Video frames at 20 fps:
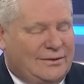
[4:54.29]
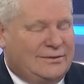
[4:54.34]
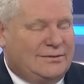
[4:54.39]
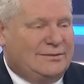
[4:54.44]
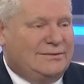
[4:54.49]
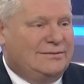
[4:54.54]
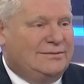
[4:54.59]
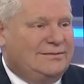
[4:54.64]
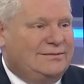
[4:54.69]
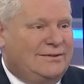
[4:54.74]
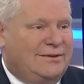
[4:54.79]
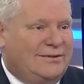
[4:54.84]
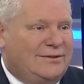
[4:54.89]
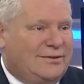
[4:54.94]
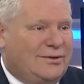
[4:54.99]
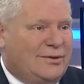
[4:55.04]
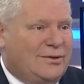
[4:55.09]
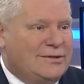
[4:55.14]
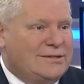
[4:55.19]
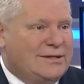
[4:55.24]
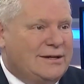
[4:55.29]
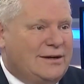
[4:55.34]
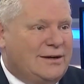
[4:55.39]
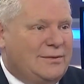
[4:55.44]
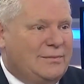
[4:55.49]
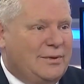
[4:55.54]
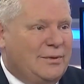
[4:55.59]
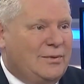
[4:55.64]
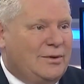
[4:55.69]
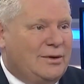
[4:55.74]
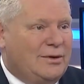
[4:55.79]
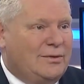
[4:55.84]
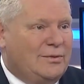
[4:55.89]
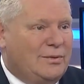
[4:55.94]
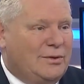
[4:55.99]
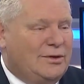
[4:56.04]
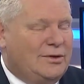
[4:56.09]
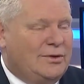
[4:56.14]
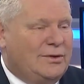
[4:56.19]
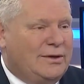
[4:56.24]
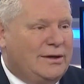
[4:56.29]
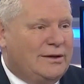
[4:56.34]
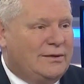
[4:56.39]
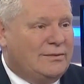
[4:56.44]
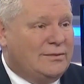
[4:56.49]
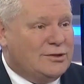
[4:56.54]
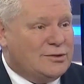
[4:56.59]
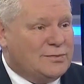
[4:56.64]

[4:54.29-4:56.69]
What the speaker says: Oh, well, of course they are, but we're doing it